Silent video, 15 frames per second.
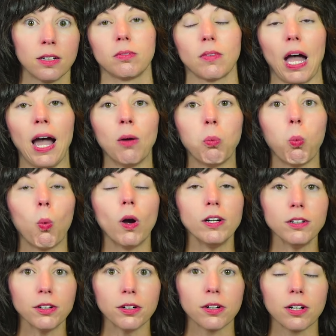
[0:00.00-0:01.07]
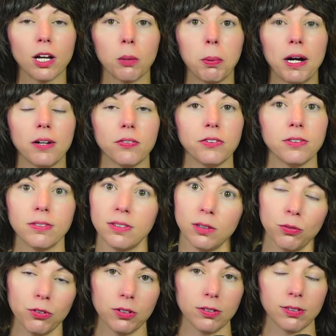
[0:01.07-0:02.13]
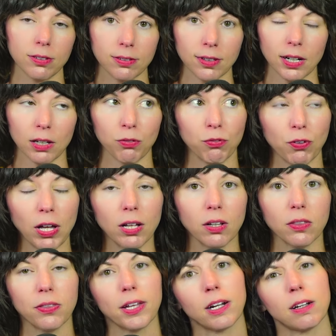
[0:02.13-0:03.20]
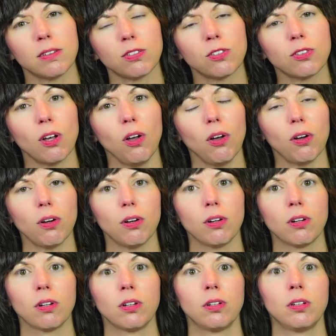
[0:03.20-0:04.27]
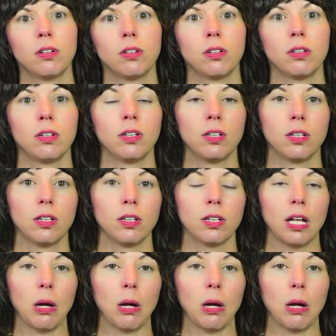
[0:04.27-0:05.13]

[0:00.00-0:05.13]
I wondered about these differences that I felt, that I saw. I